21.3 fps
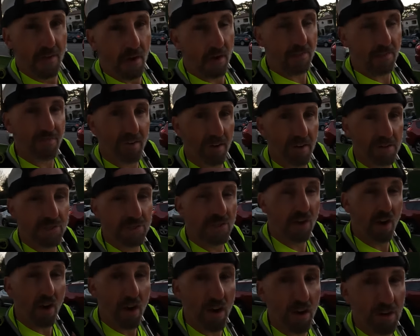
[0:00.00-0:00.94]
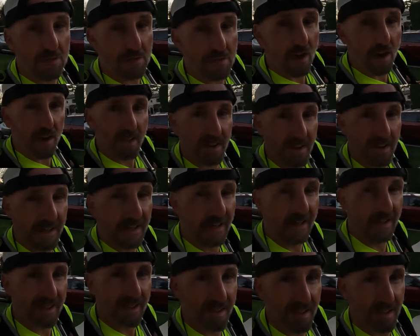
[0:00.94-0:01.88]
our first long run
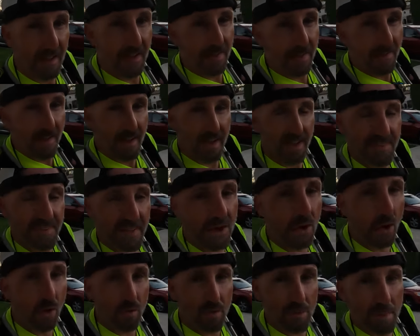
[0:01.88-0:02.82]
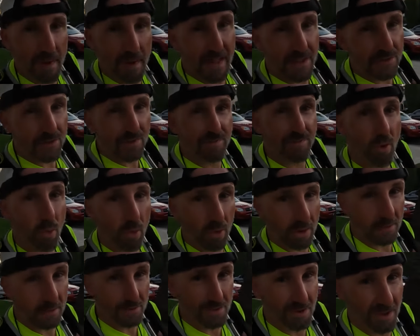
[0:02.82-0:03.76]
in the Novablast
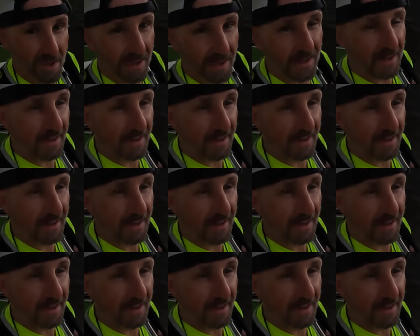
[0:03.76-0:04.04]
4s.